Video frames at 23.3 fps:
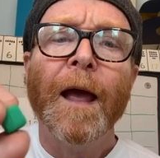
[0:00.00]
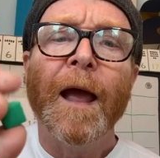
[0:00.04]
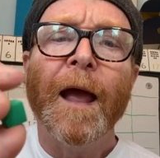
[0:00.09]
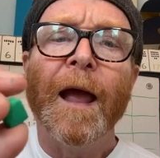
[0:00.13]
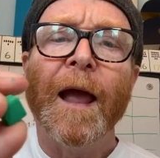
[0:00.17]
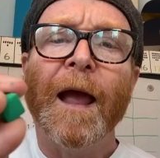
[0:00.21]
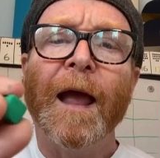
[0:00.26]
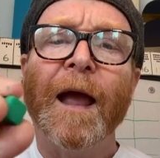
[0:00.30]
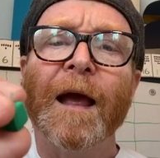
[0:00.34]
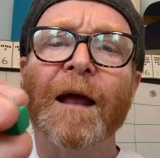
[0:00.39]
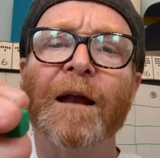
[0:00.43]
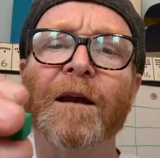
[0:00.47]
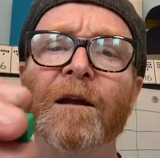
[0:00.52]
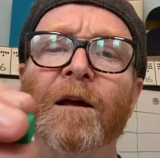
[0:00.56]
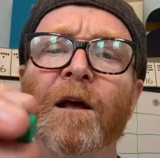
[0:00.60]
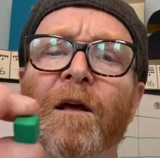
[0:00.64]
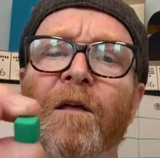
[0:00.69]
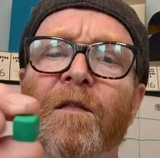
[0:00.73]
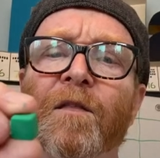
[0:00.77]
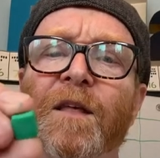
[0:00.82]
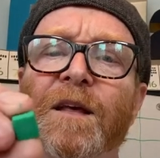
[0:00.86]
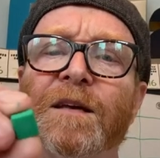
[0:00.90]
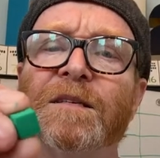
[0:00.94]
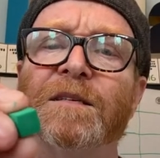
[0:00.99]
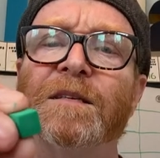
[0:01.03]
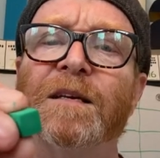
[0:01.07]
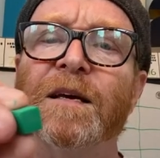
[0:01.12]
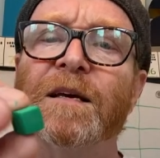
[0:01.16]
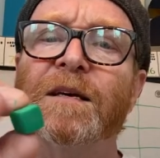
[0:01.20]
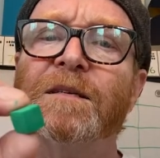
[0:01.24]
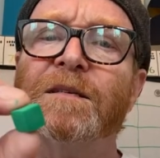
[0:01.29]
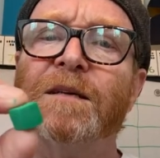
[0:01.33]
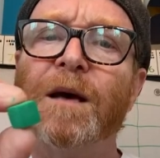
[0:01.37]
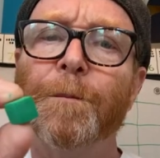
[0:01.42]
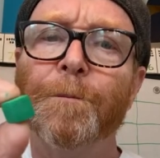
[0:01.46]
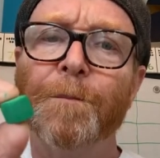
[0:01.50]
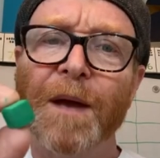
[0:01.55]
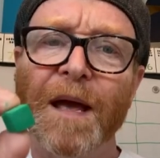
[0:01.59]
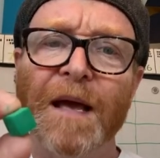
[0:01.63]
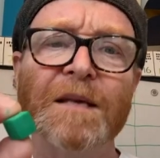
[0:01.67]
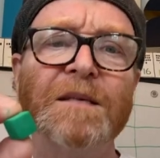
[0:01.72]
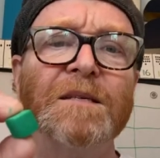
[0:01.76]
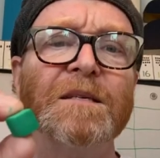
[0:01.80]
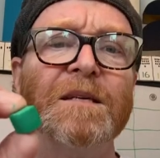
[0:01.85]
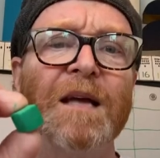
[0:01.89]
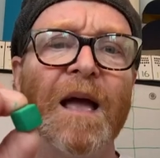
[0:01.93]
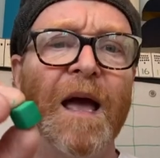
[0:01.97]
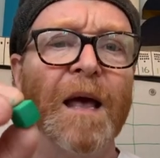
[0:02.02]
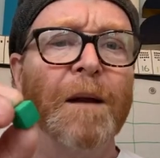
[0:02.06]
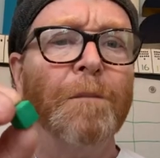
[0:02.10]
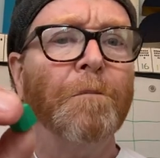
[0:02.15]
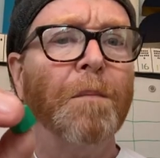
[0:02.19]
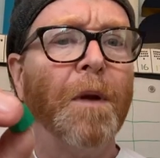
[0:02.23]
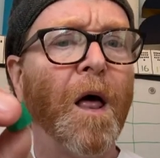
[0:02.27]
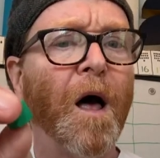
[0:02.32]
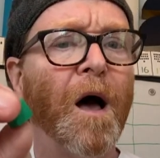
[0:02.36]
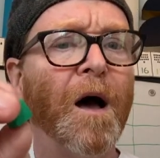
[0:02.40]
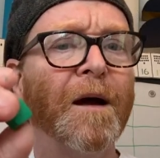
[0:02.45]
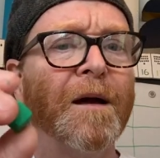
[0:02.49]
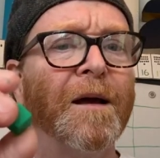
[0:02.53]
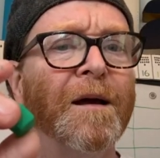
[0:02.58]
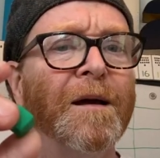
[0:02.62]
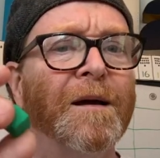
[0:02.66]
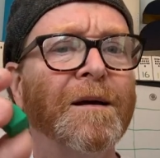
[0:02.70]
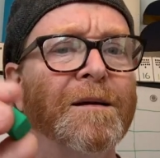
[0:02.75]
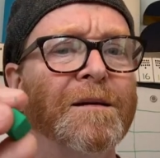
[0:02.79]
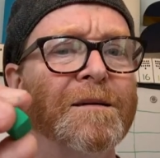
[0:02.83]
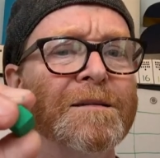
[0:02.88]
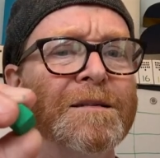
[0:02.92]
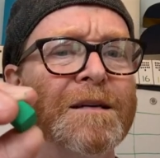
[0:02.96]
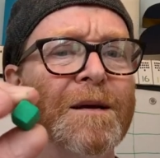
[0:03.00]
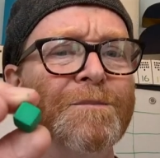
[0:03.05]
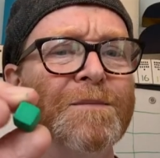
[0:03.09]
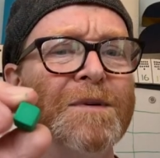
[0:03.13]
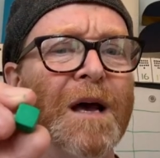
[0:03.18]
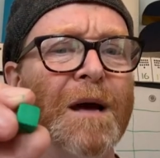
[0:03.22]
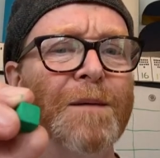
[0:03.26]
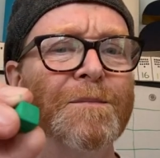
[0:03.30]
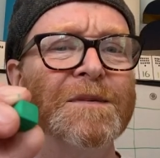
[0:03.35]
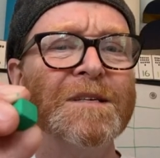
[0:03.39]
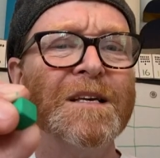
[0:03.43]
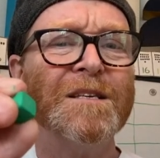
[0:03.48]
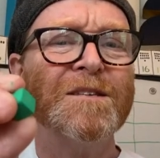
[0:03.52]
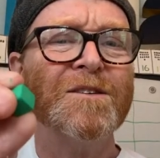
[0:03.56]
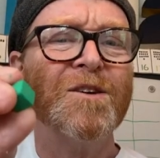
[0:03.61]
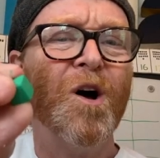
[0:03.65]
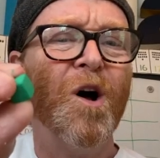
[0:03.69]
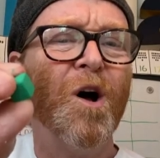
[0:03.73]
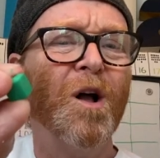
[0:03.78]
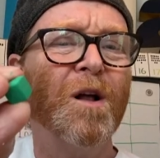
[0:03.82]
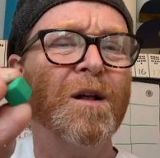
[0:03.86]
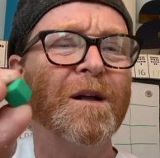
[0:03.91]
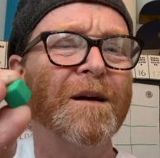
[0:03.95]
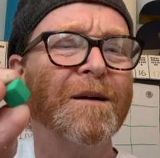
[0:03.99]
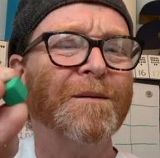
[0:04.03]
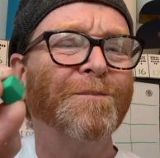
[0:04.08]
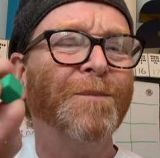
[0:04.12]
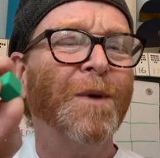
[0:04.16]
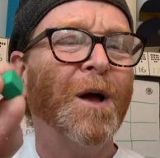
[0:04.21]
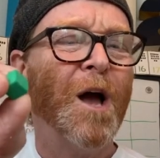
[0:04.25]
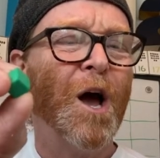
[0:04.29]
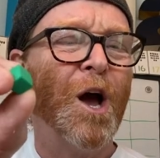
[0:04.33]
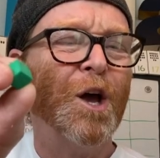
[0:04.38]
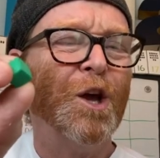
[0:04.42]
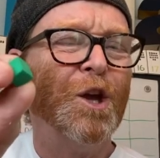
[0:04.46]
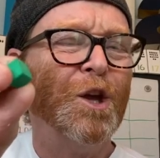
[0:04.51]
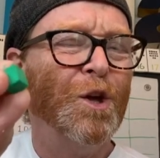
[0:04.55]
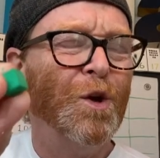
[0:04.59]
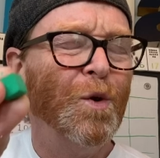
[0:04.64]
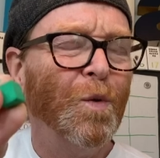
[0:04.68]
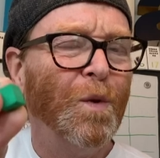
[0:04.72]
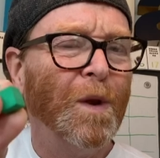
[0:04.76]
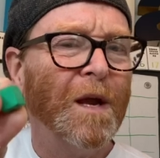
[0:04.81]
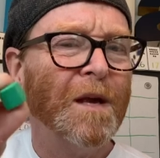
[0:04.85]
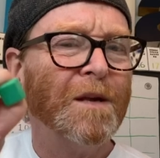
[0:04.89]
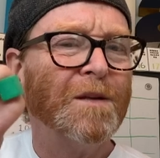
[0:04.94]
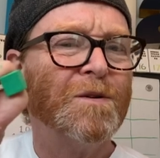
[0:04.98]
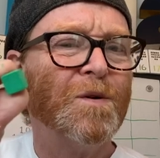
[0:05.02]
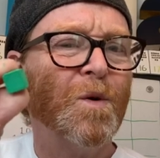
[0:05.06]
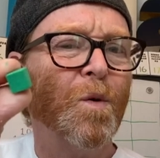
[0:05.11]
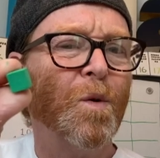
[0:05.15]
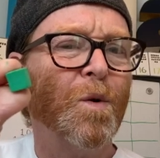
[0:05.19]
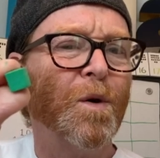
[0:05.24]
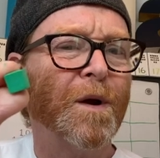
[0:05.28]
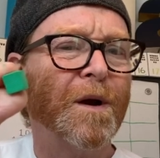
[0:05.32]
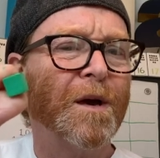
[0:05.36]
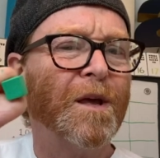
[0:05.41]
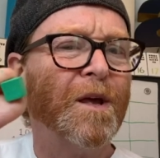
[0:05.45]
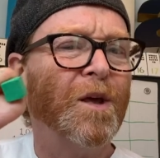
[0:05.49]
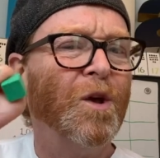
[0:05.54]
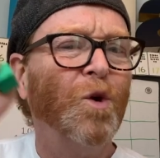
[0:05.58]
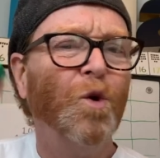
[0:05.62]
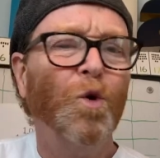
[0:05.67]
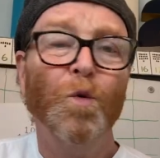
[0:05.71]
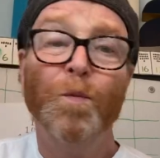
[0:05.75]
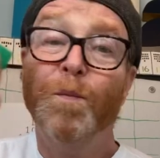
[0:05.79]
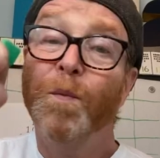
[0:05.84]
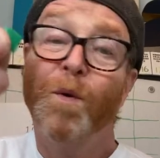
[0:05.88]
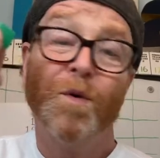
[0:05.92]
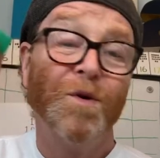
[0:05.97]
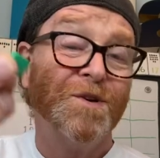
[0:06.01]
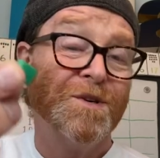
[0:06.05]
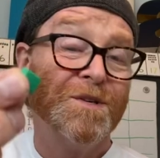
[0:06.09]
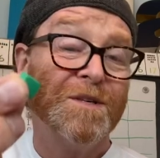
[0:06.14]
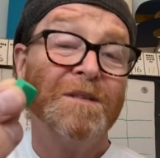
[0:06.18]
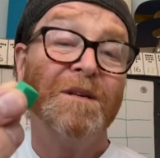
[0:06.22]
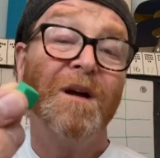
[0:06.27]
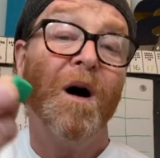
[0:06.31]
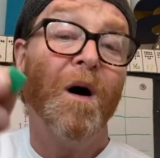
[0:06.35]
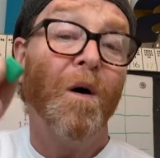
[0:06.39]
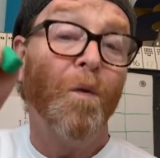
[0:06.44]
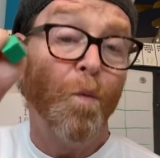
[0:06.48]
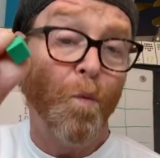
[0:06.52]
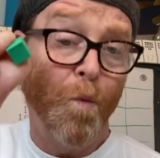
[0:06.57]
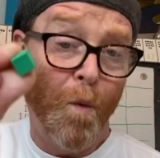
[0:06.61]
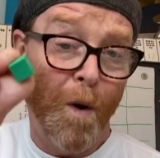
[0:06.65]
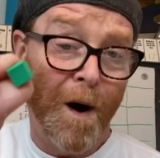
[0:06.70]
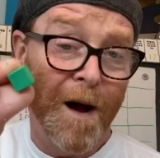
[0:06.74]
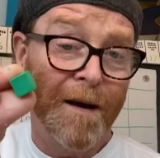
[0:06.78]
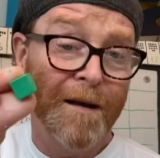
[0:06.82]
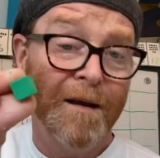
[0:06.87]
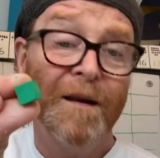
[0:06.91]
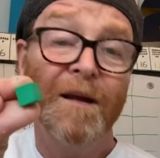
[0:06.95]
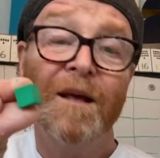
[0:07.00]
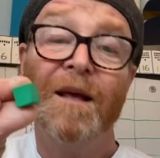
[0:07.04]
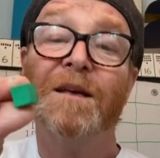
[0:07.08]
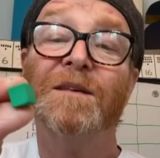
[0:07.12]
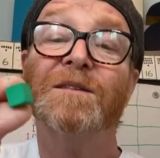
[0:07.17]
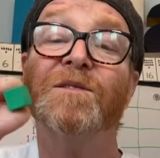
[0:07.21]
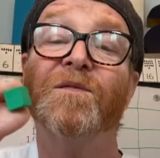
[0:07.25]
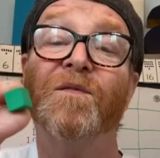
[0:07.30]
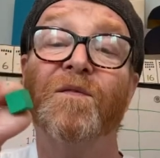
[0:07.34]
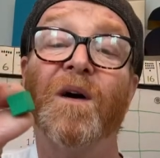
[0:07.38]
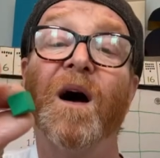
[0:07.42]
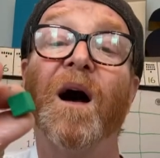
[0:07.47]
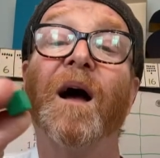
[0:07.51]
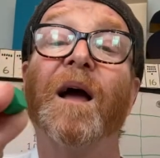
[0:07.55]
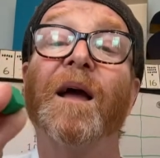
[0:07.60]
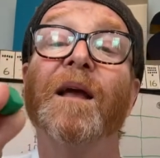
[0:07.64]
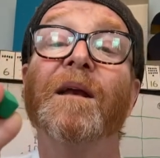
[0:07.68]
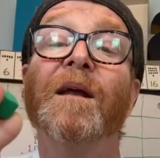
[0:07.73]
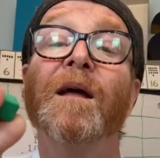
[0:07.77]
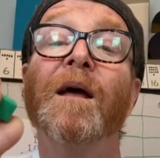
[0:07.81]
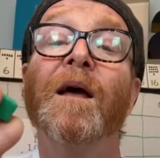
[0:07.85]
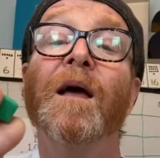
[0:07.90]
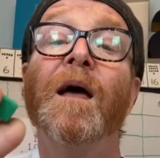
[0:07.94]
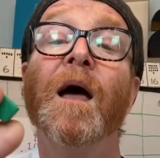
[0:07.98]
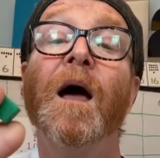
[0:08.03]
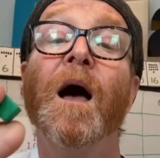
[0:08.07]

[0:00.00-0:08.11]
And this is a base 10 block. Sometimes it's called a unit or a cube, or just a one is fine.